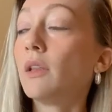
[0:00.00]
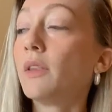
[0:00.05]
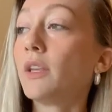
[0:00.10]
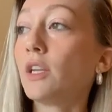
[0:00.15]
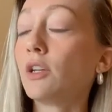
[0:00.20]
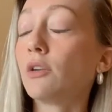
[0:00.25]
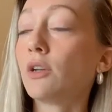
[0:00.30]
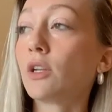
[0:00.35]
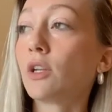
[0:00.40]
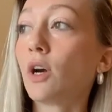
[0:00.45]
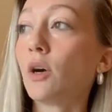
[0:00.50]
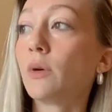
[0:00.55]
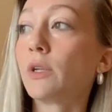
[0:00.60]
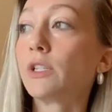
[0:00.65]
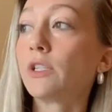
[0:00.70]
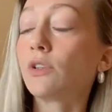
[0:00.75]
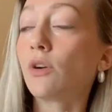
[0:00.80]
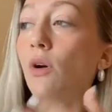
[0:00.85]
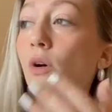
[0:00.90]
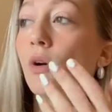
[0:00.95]
And then you can go
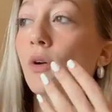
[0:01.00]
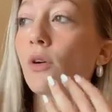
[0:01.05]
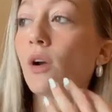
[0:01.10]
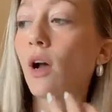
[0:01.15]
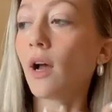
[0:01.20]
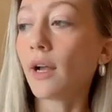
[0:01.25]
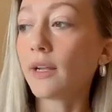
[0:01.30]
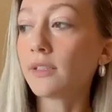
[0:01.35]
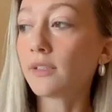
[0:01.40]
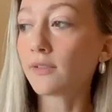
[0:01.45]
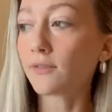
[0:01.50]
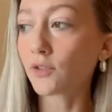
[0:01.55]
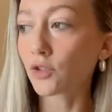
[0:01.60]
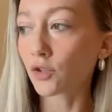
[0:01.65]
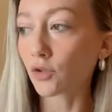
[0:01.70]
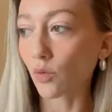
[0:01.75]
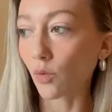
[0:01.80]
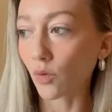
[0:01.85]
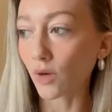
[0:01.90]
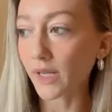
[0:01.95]
into all kinds of
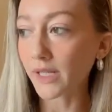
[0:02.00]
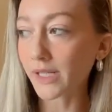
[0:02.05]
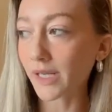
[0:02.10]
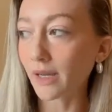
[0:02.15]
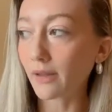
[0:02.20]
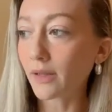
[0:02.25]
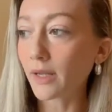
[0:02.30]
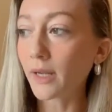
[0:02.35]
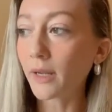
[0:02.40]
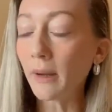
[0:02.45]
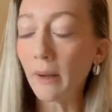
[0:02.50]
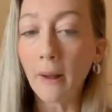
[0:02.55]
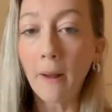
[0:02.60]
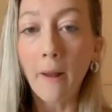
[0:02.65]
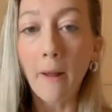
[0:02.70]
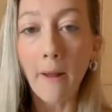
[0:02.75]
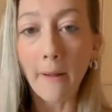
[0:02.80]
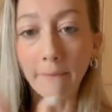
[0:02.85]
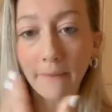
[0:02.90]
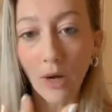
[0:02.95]
storytelling
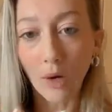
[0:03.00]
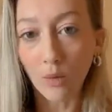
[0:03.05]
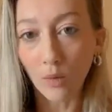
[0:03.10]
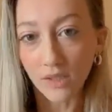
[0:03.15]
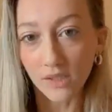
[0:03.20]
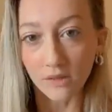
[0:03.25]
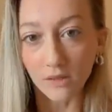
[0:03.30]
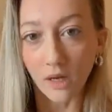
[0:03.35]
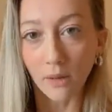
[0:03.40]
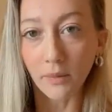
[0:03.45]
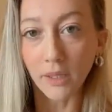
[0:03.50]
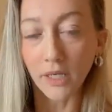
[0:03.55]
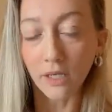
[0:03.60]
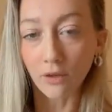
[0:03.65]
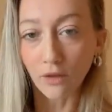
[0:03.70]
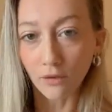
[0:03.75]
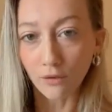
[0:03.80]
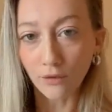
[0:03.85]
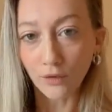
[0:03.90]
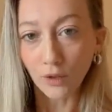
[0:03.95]
about what's coming
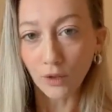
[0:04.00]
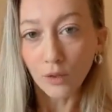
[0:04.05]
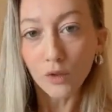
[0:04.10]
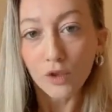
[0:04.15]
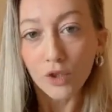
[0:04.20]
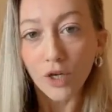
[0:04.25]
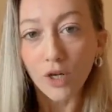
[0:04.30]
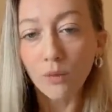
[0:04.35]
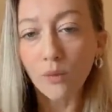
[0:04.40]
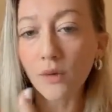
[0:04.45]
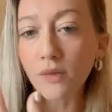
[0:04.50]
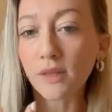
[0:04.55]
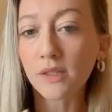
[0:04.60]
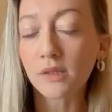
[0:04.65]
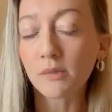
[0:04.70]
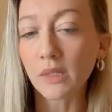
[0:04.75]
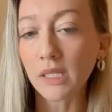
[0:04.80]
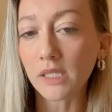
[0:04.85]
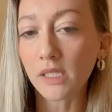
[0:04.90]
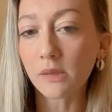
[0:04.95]
in the future and what
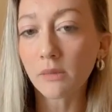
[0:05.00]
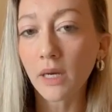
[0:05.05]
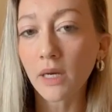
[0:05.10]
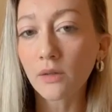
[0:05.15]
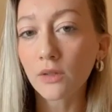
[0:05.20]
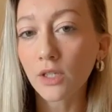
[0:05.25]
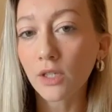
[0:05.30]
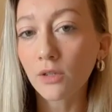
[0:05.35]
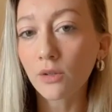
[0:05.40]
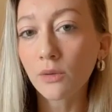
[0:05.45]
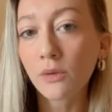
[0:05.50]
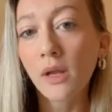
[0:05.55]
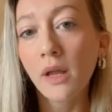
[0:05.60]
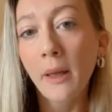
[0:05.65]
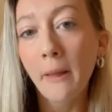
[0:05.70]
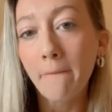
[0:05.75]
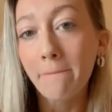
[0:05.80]
this means about you.